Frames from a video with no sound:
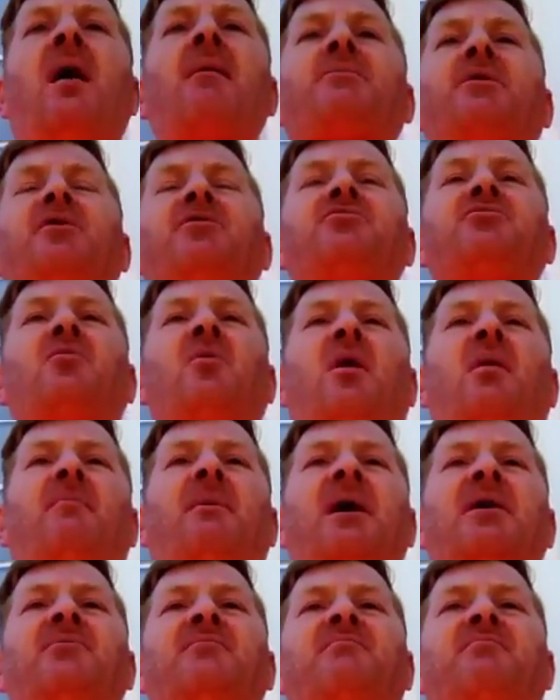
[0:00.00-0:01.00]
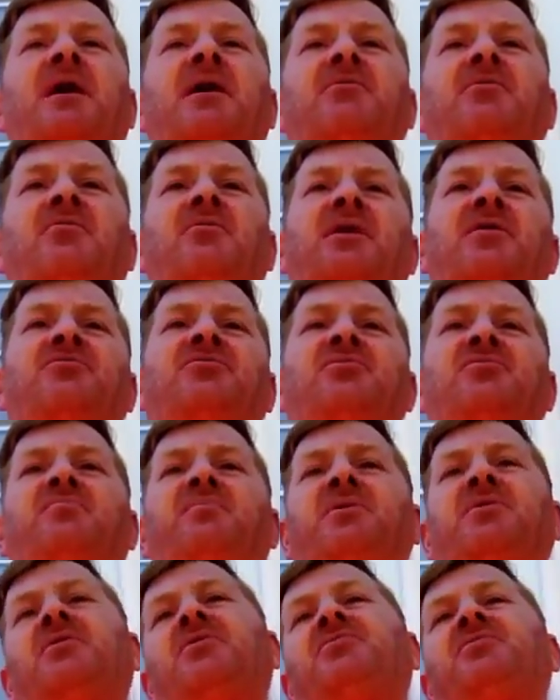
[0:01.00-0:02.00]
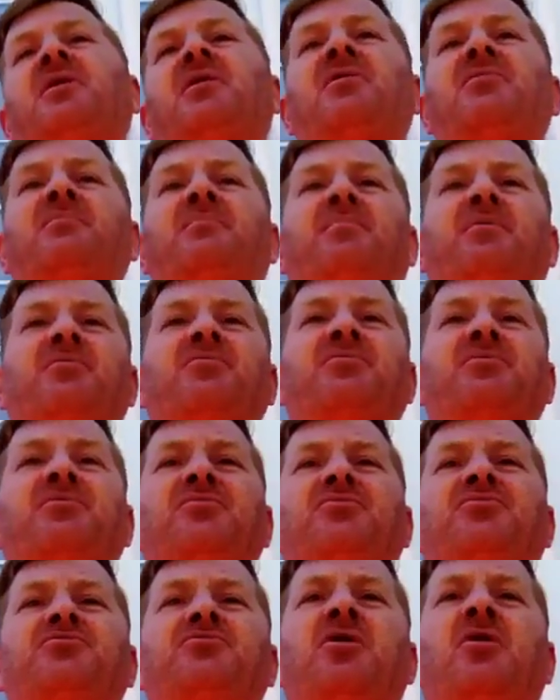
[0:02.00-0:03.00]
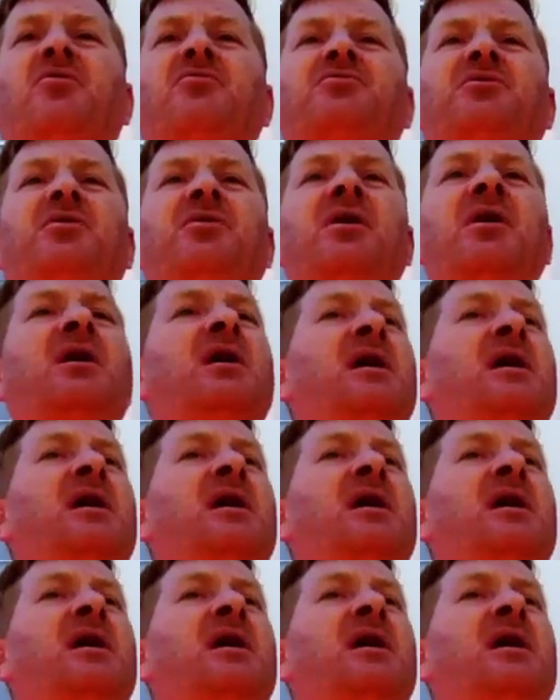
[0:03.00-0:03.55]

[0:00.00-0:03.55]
I'm going to do all mine by donations because that other person's charging.